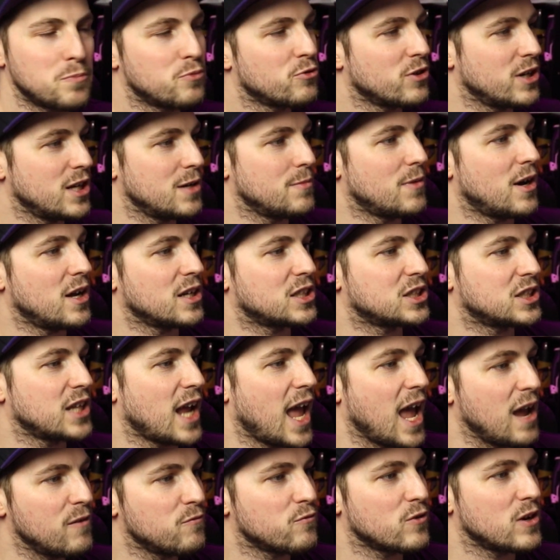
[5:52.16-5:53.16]
pretty much
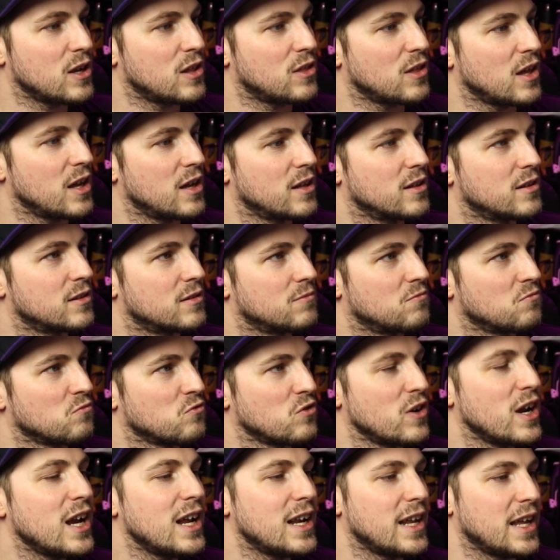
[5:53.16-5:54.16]
everything
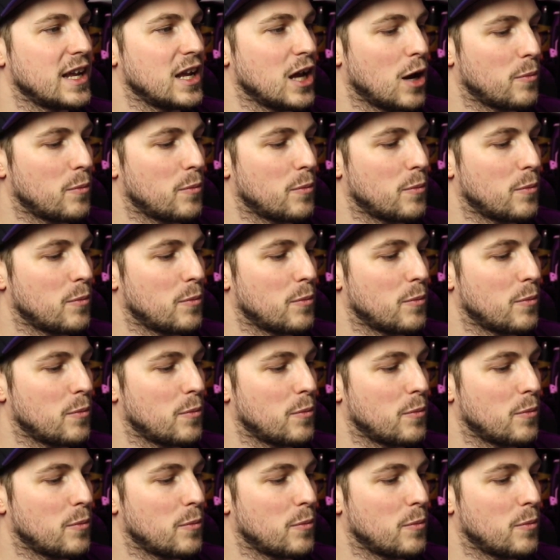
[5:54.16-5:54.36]
really,